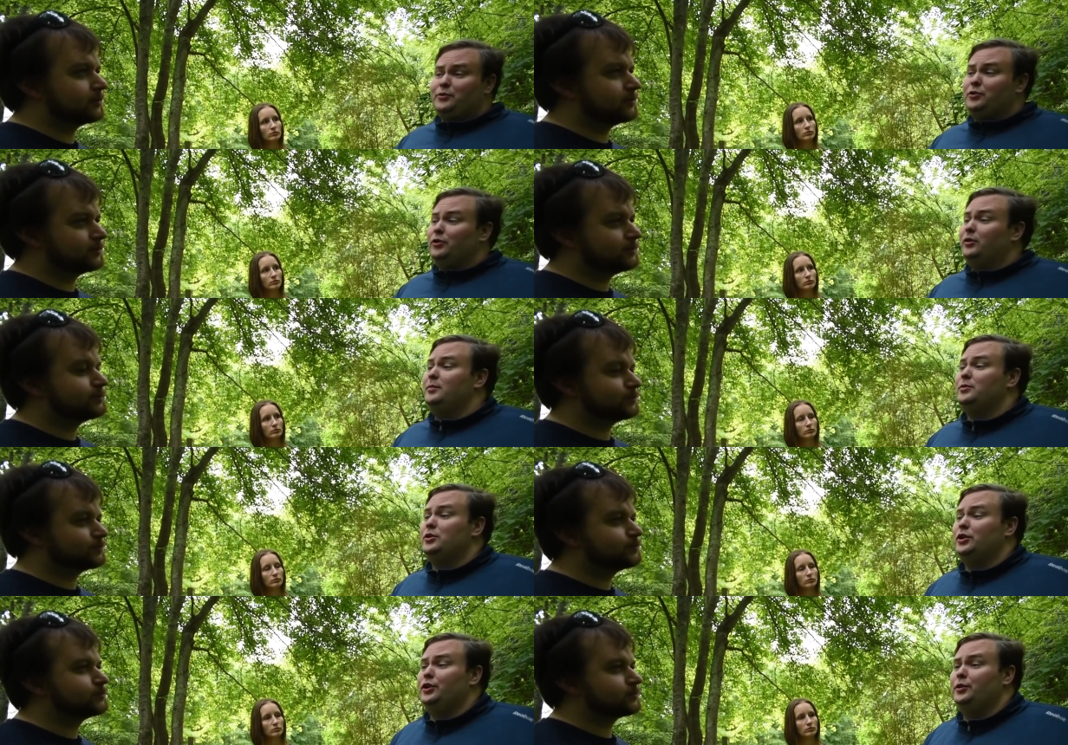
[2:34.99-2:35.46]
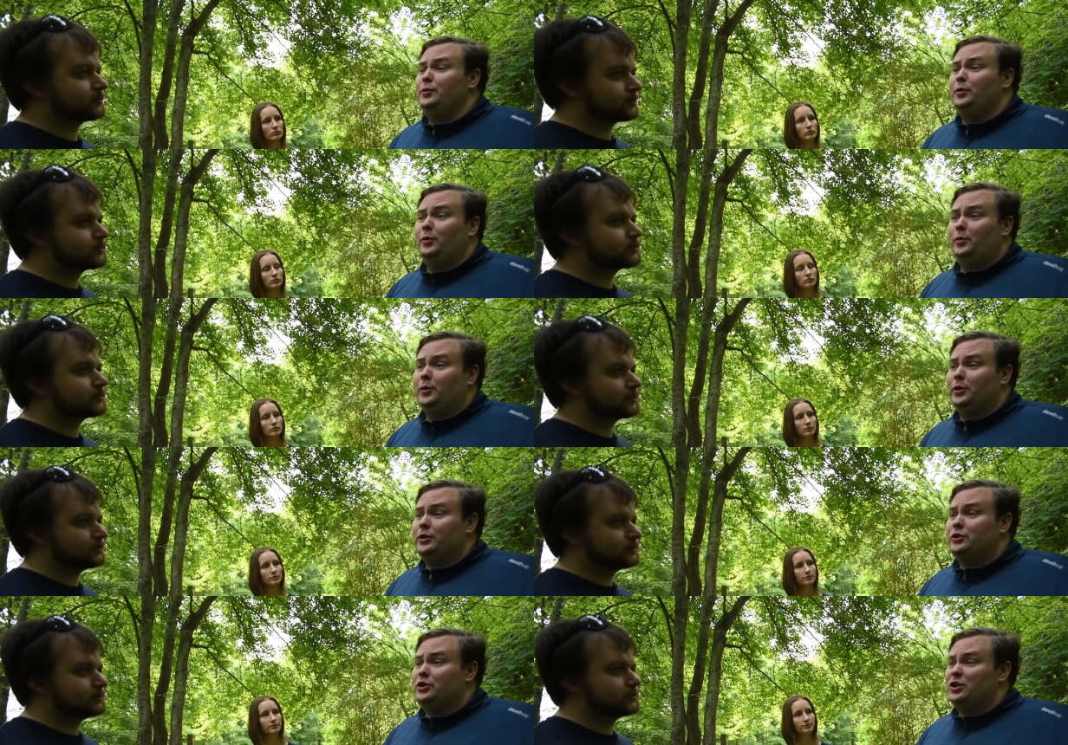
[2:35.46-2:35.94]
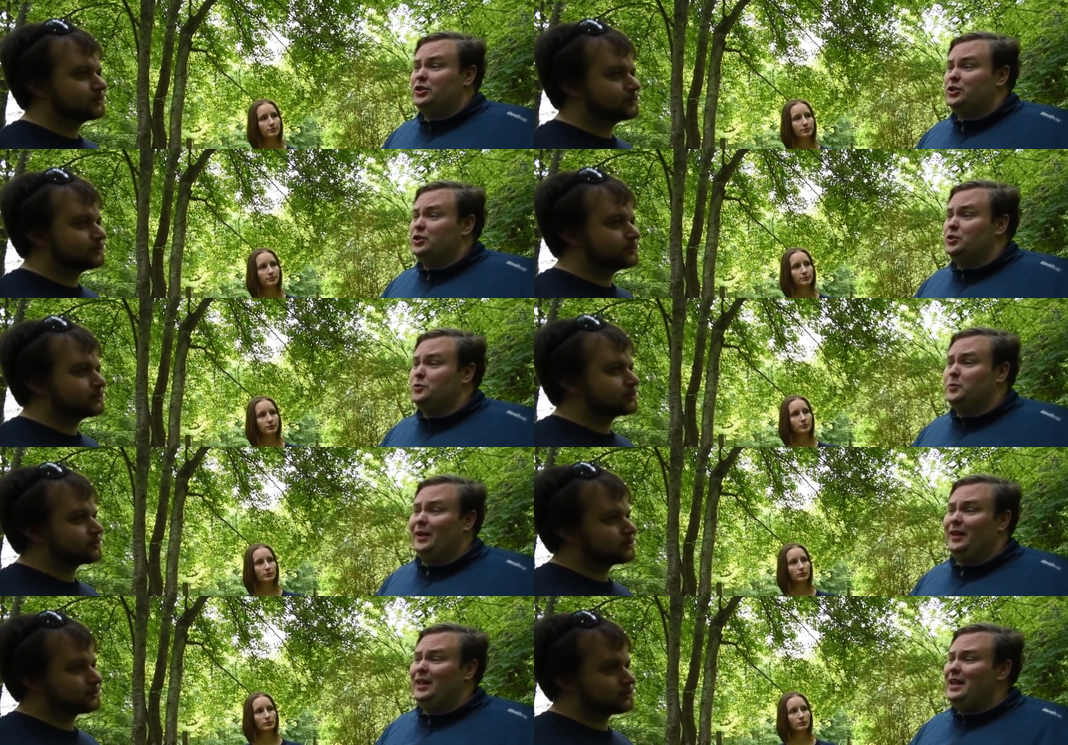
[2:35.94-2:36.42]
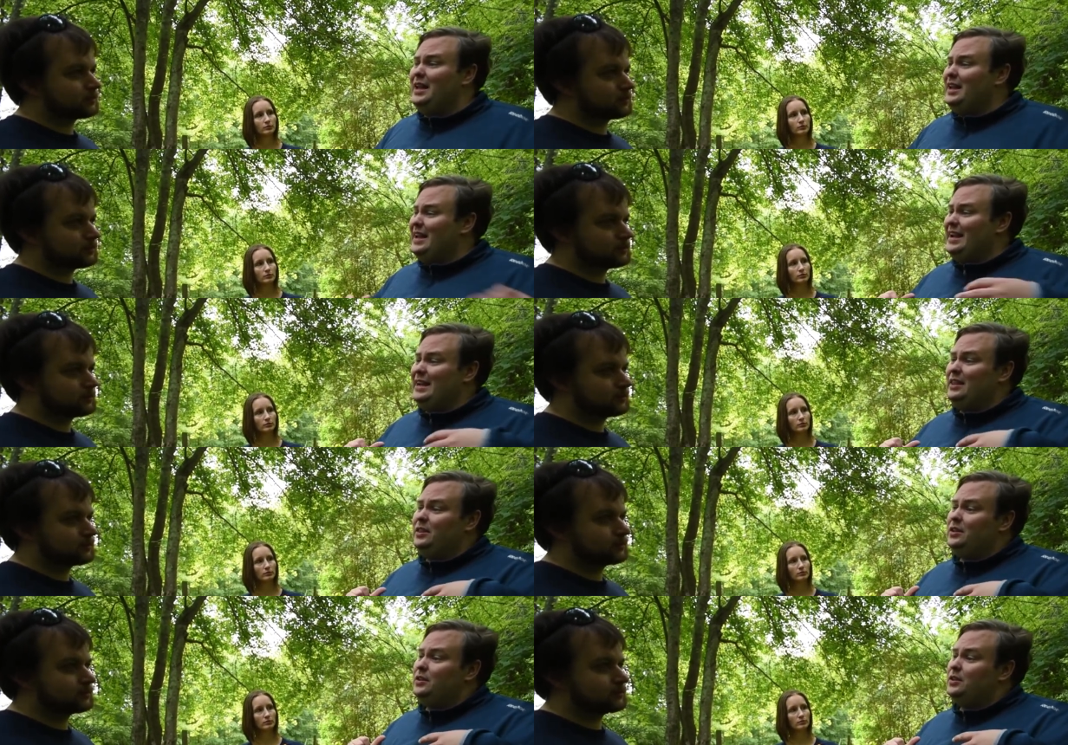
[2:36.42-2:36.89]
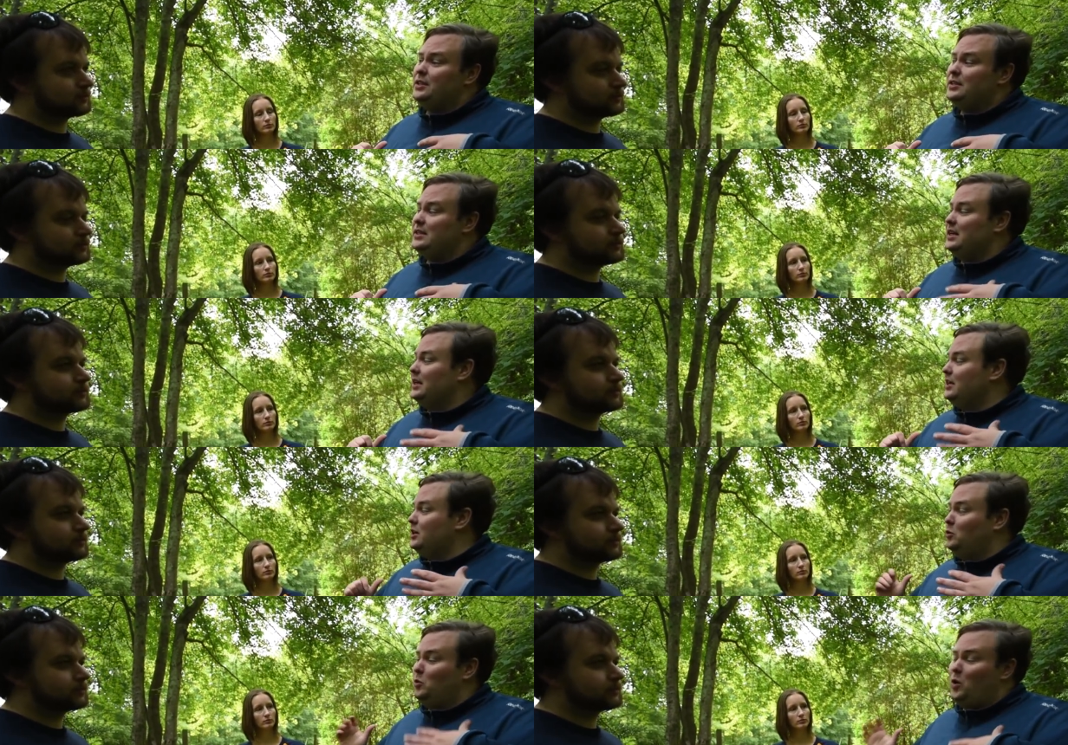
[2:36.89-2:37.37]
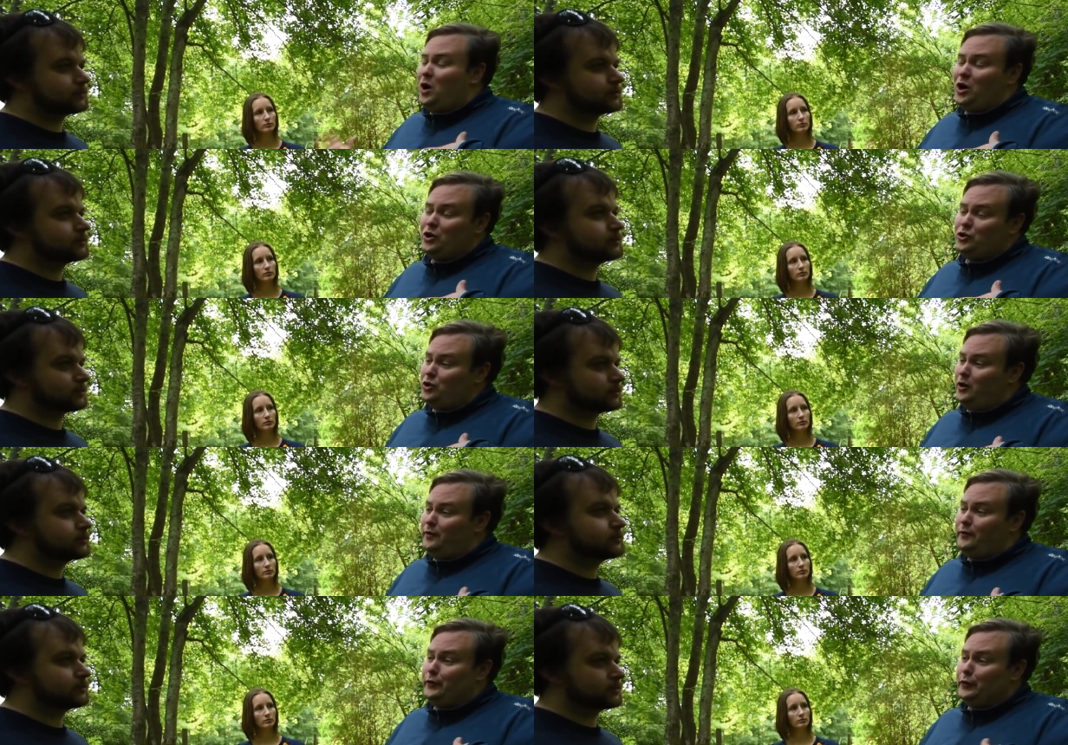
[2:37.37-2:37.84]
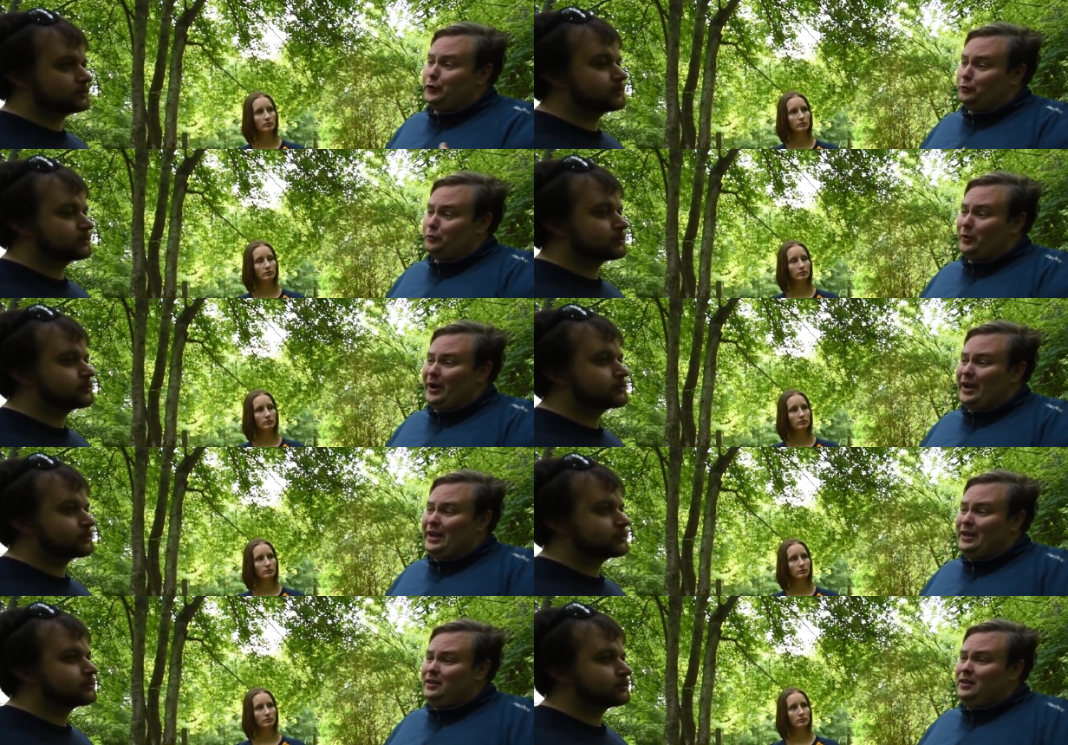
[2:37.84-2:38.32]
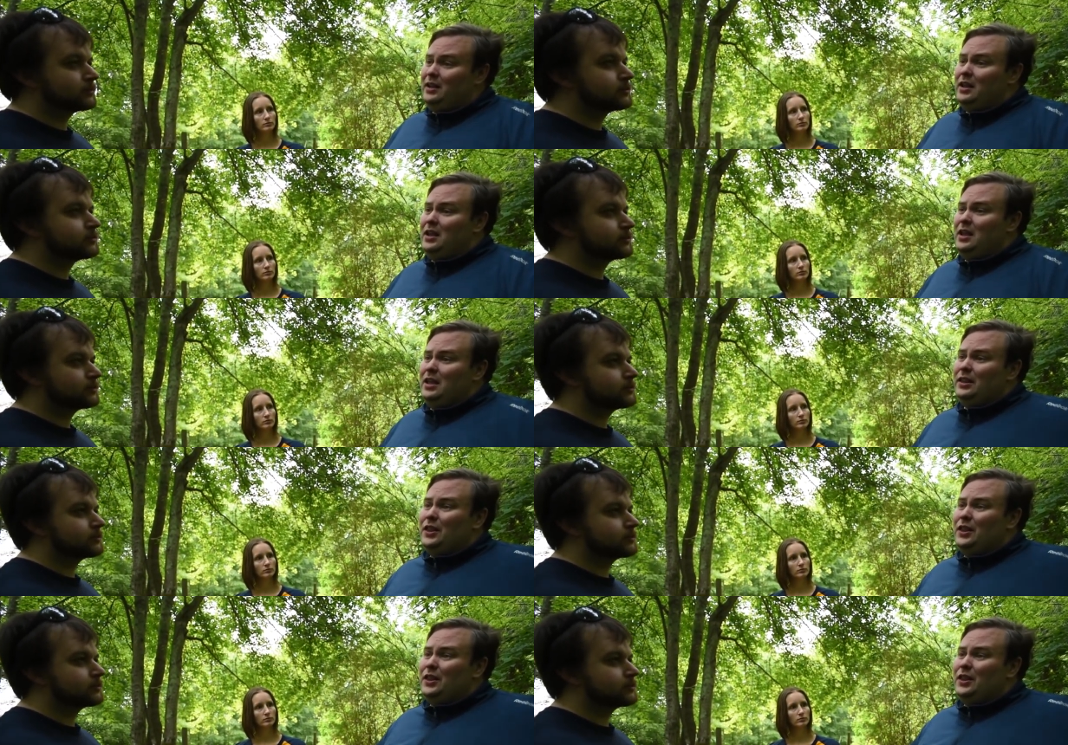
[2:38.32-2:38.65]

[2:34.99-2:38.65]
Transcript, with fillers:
Speaker 1: petroleum jelly will work just as well. Anything that's not gonna wash off with the rain.